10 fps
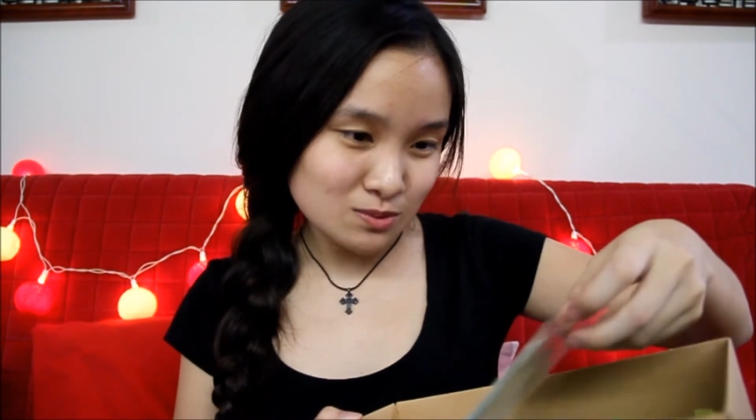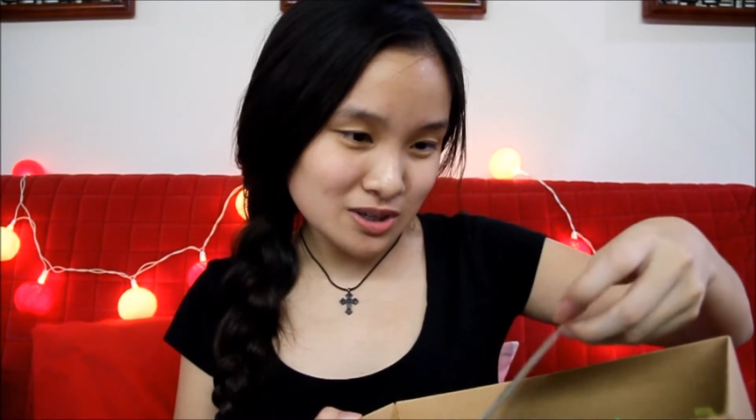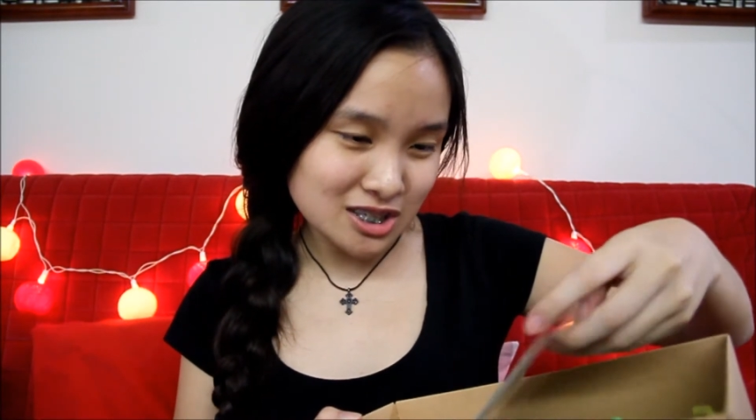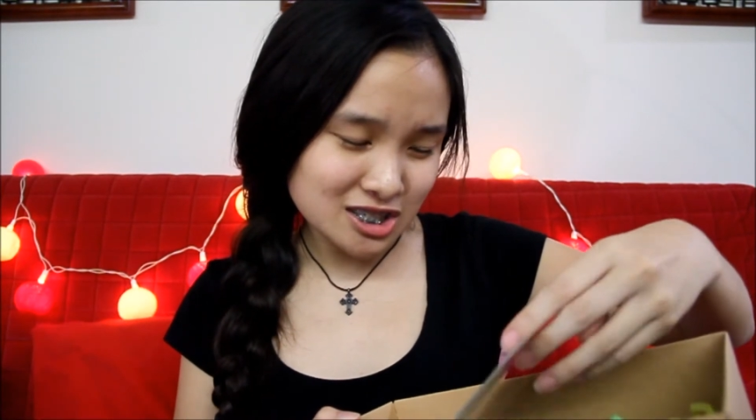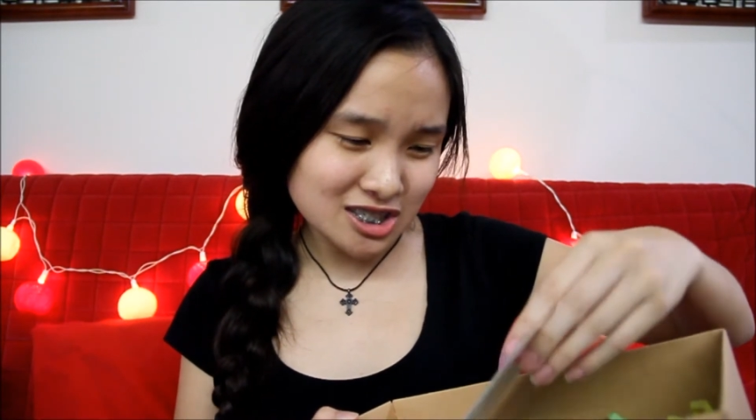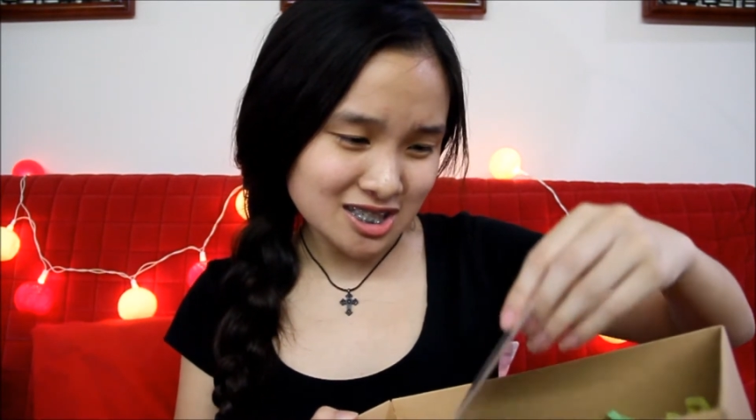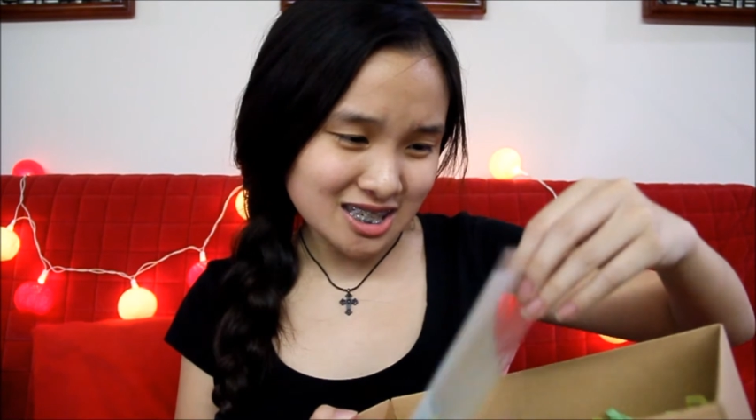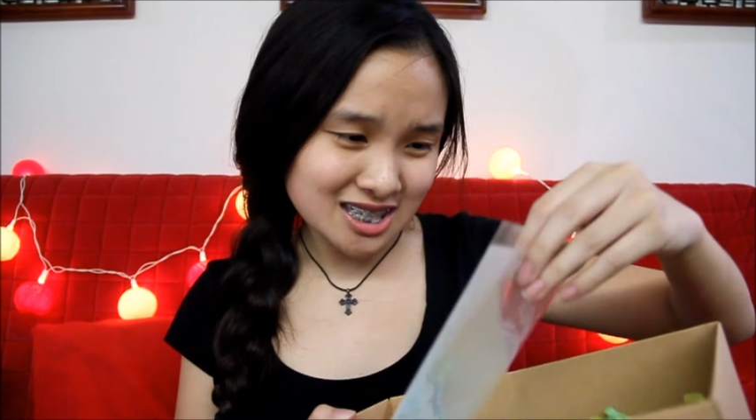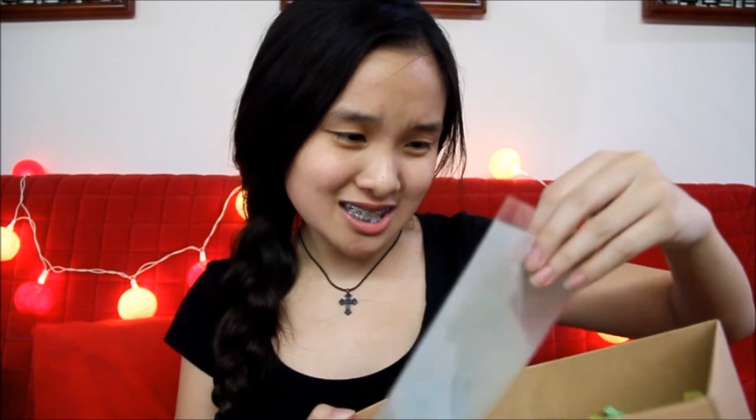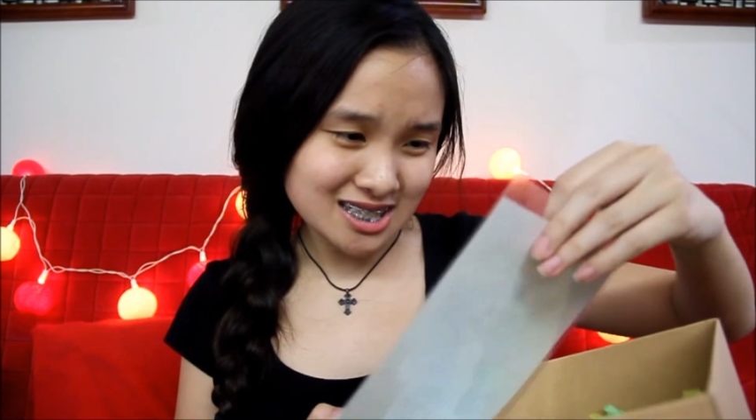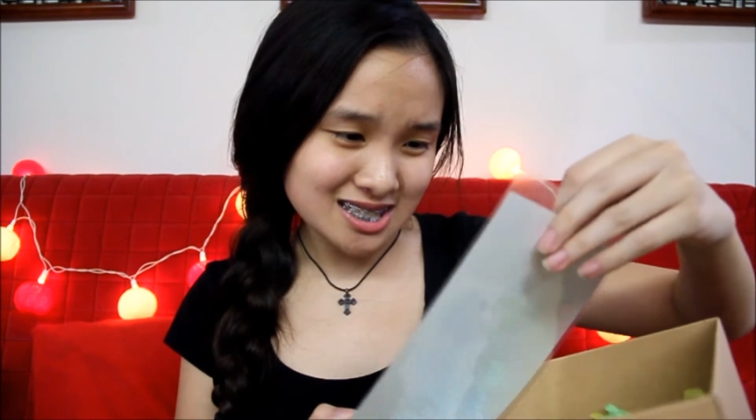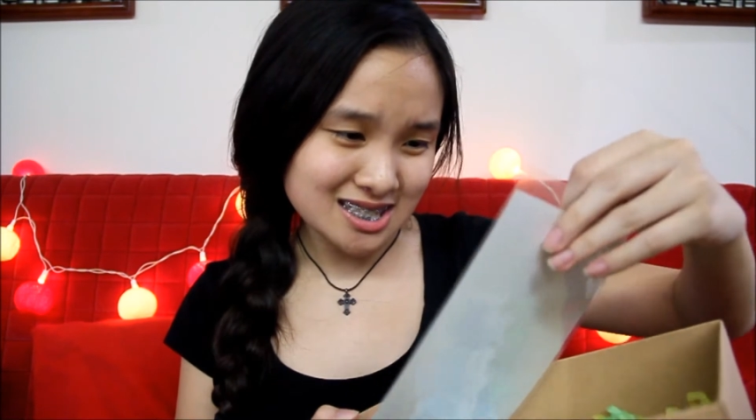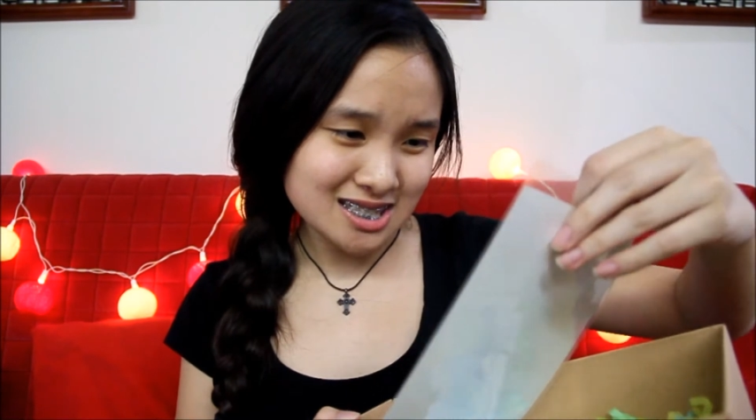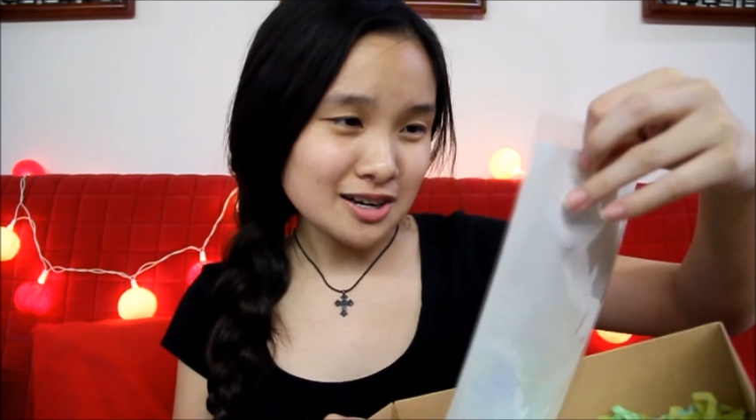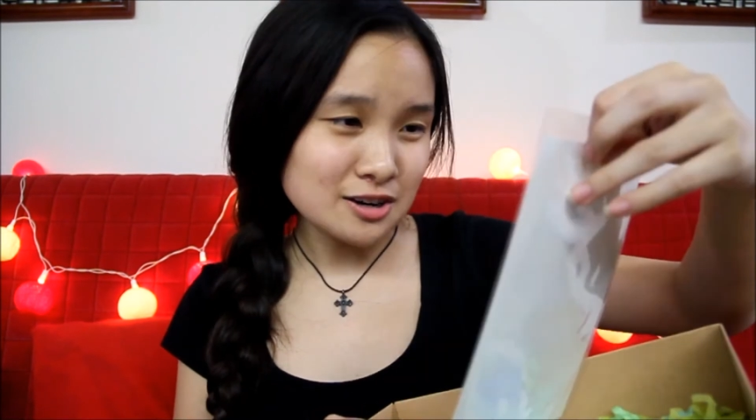which
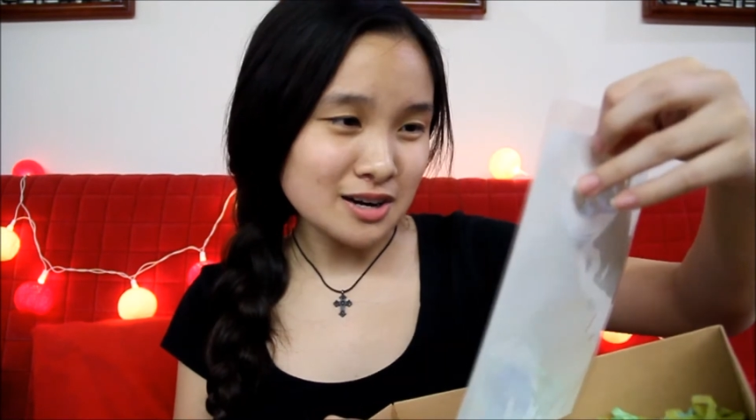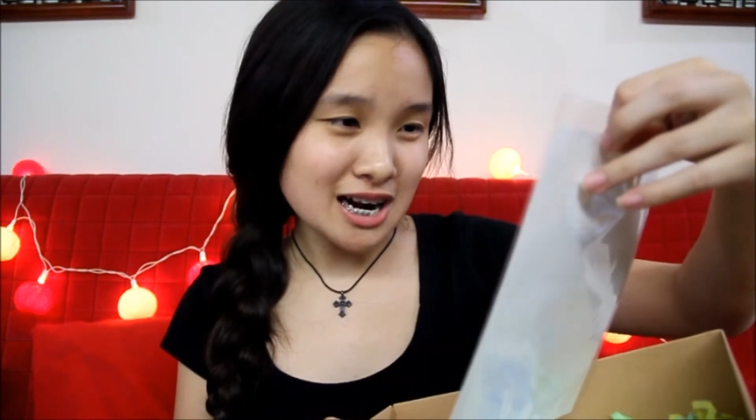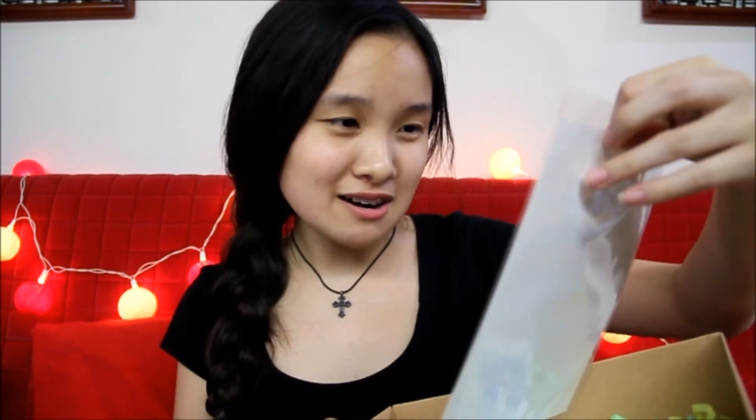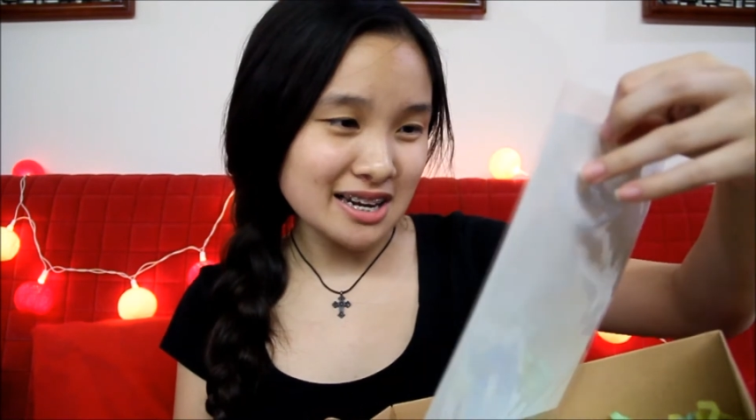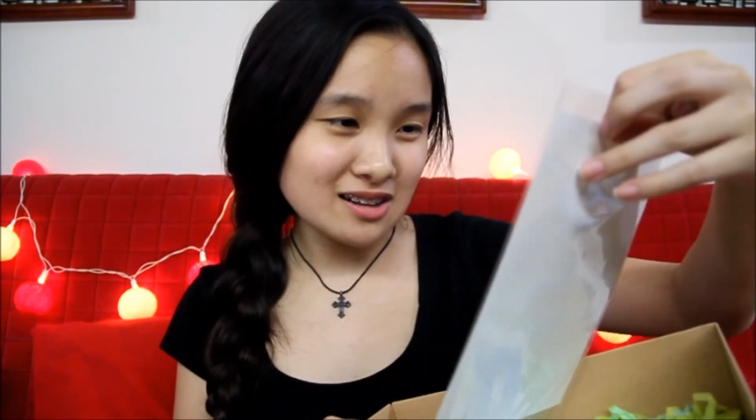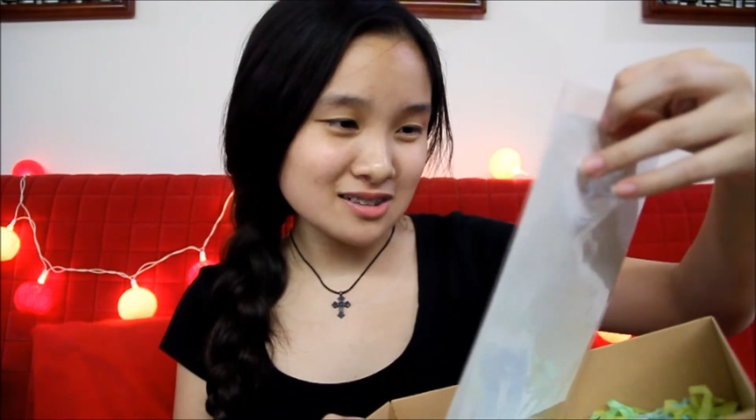is oh how I